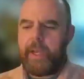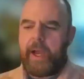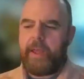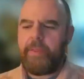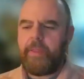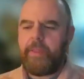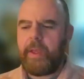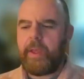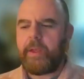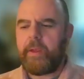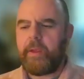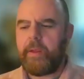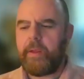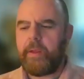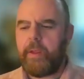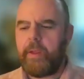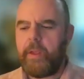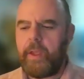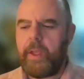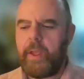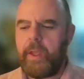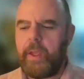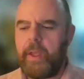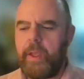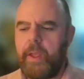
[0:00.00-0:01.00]
I think
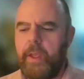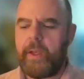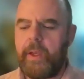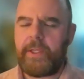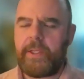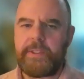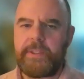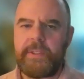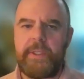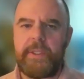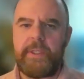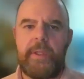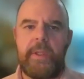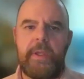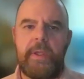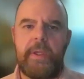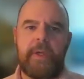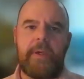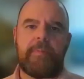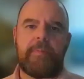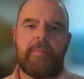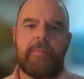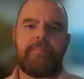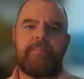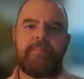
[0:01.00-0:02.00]
at least in
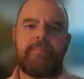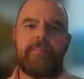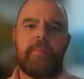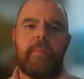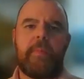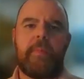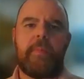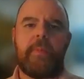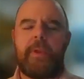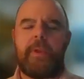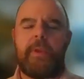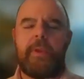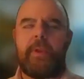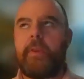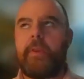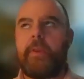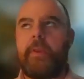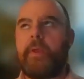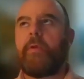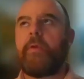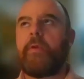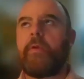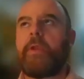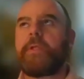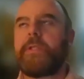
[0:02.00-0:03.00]
the
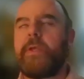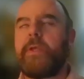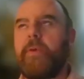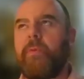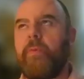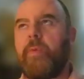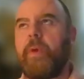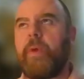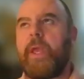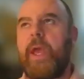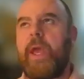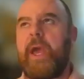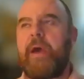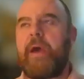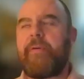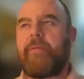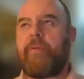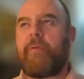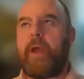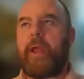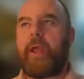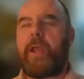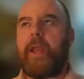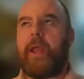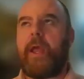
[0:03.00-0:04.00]
units that we
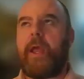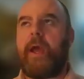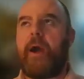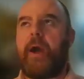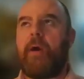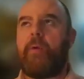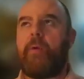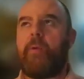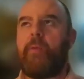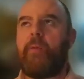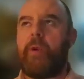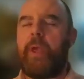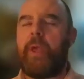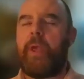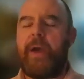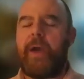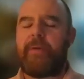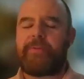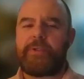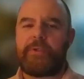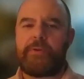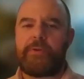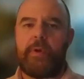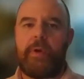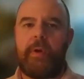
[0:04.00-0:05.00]
have right now, we
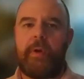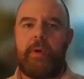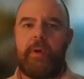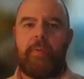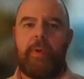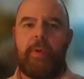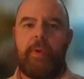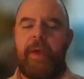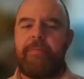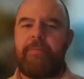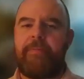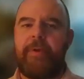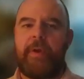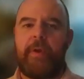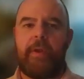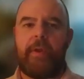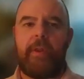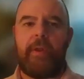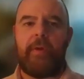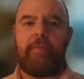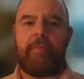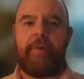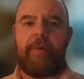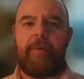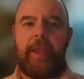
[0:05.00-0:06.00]
have very
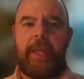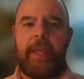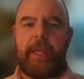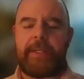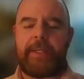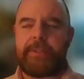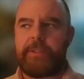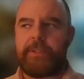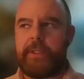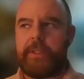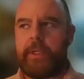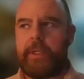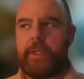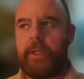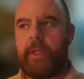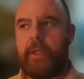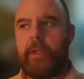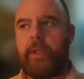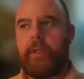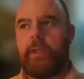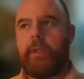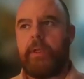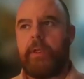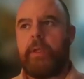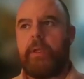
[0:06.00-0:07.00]
low
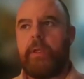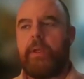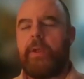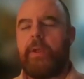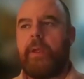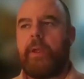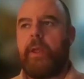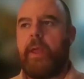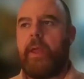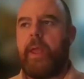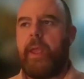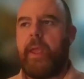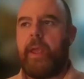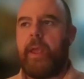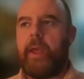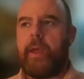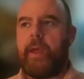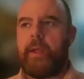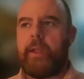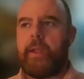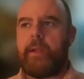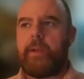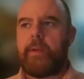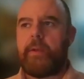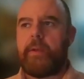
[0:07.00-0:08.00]
vacancy,
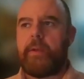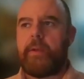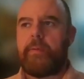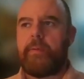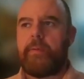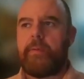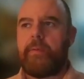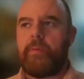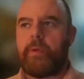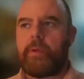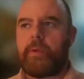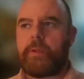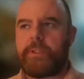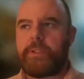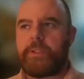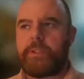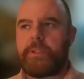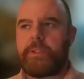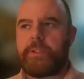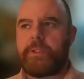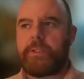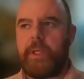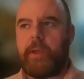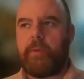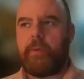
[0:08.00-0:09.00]
and we're
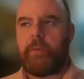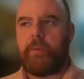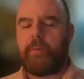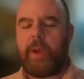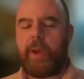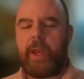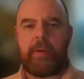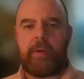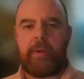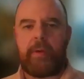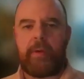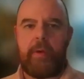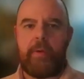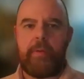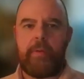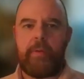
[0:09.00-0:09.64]
seeing rent